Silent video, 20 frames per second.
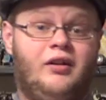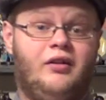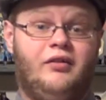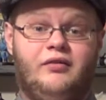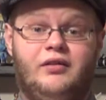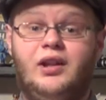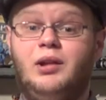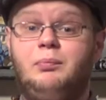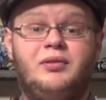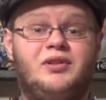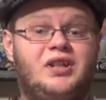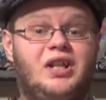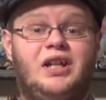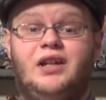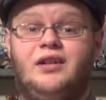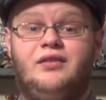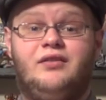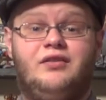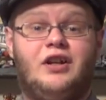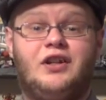Number
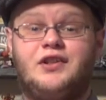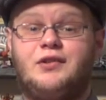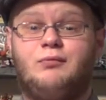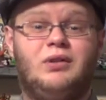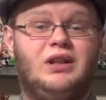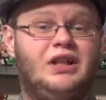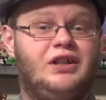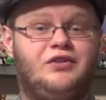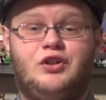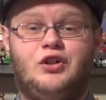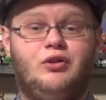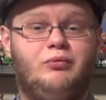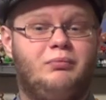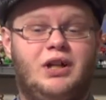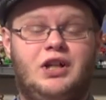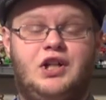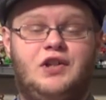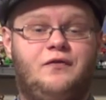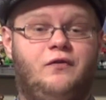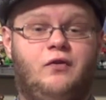10 doesn't really do
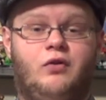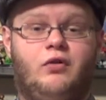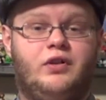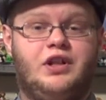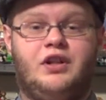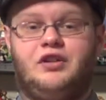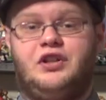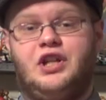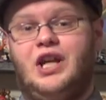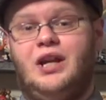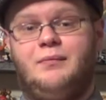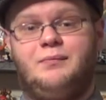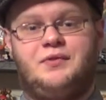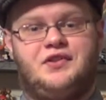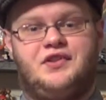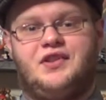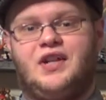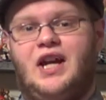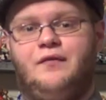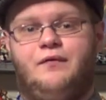much for your games
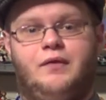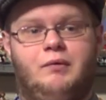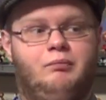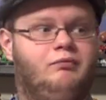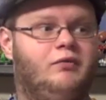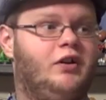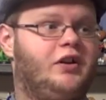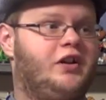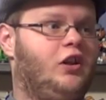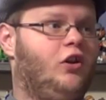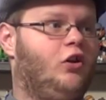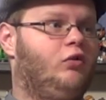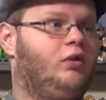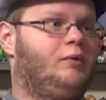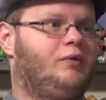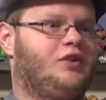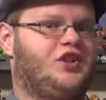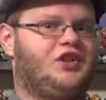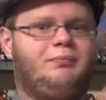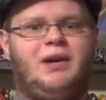aside from working only
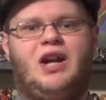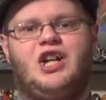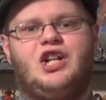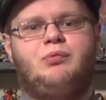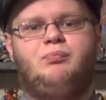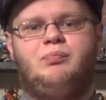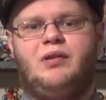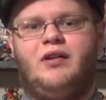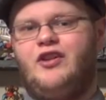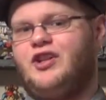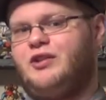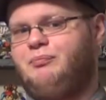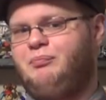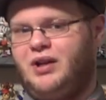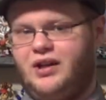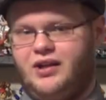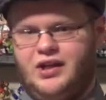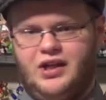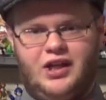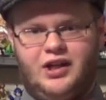with Smash Bros.
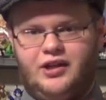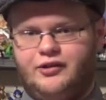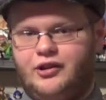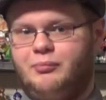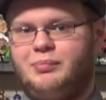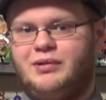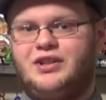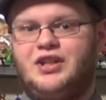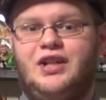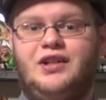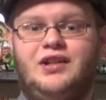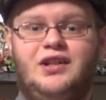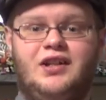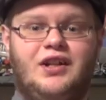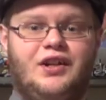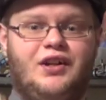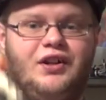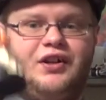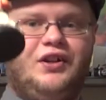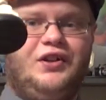But number 10
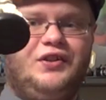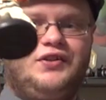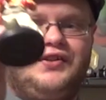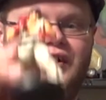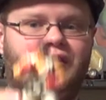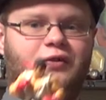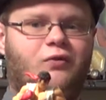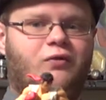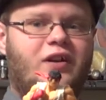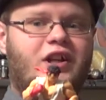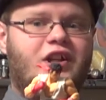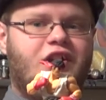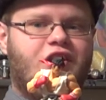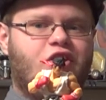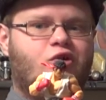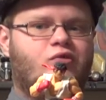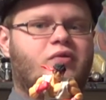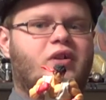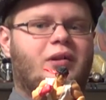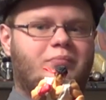is the Wii
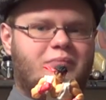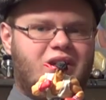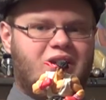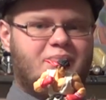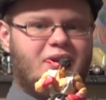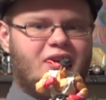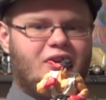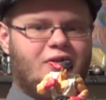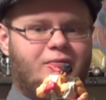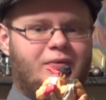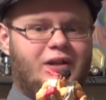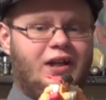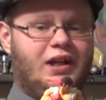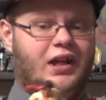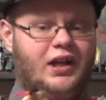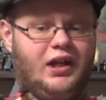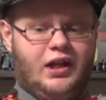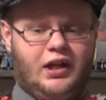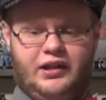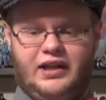U Amiibo.
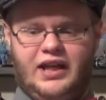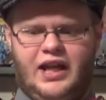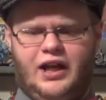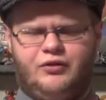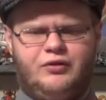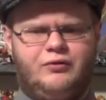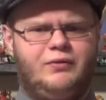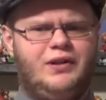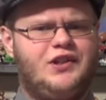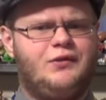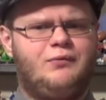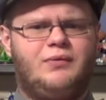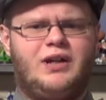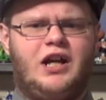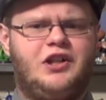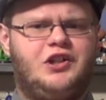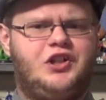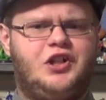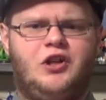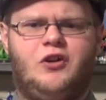Now, the reason
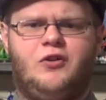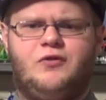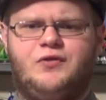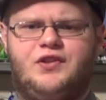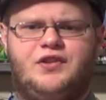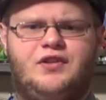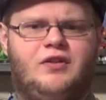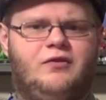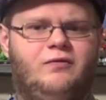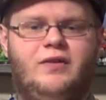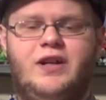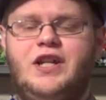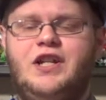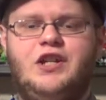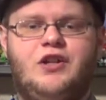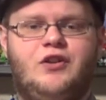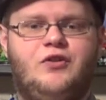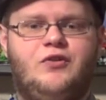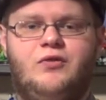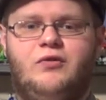why I chose Wii
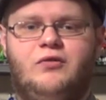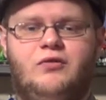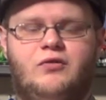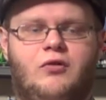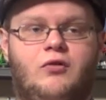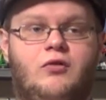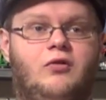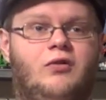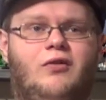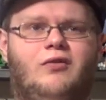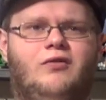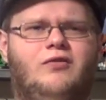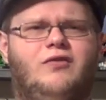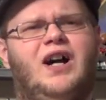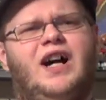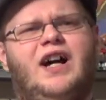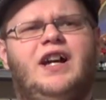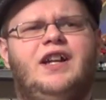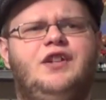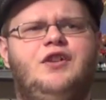U, or
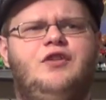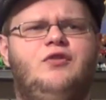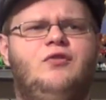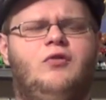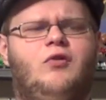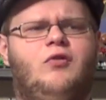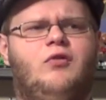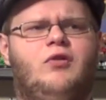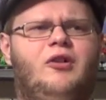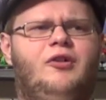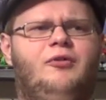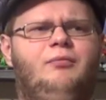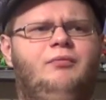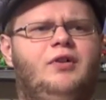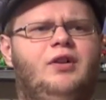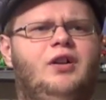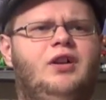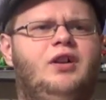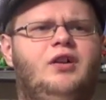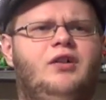Ryu, or
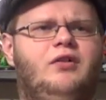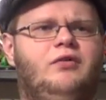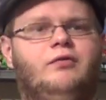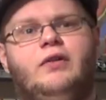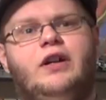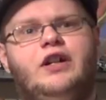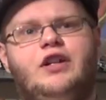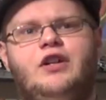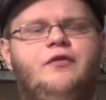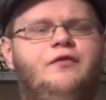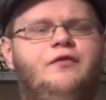Ryu